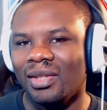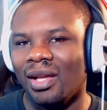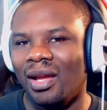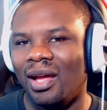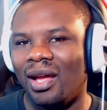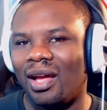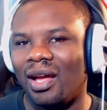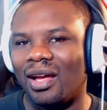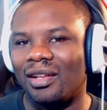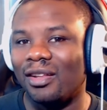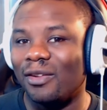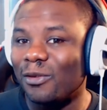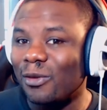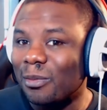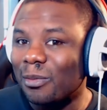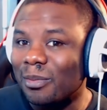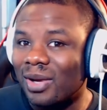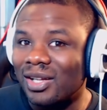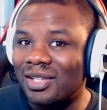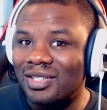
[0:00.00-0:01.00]
Uh, Olivia
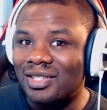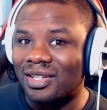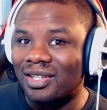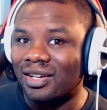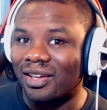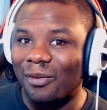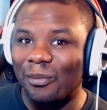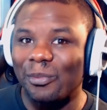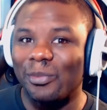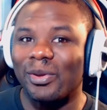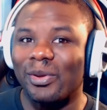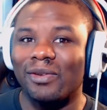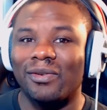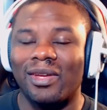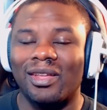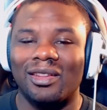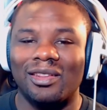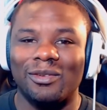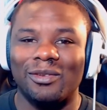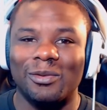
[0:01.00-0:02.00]
Munn's in it. I'm a big
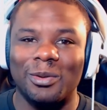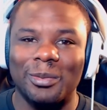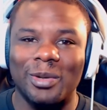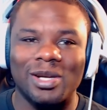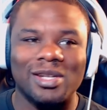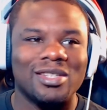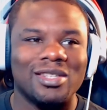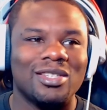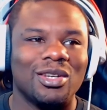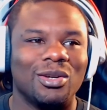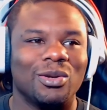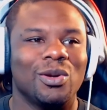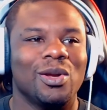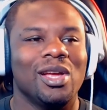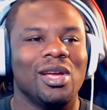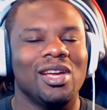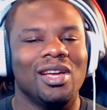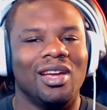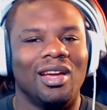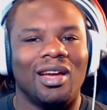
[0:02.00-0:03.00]
fan of Olivia Munn. So,
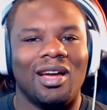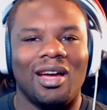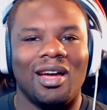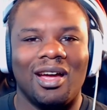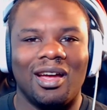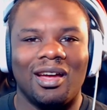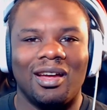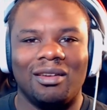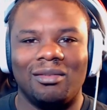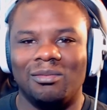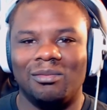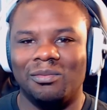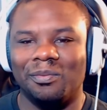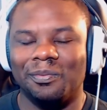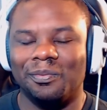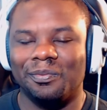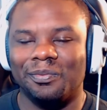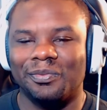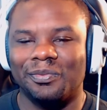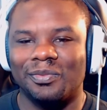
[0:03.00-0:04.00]
um,
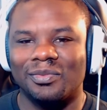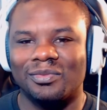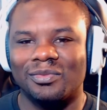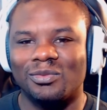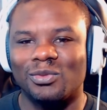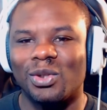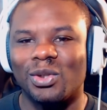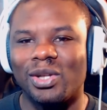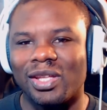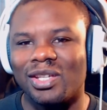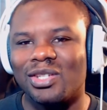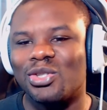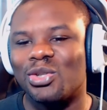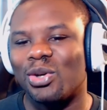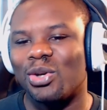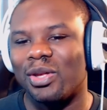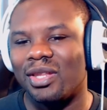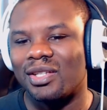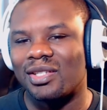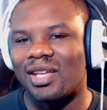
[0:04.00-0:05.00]
really
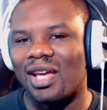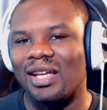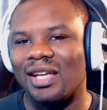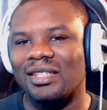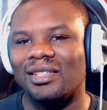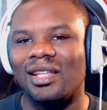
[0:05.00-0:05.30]
enjoying this, guys.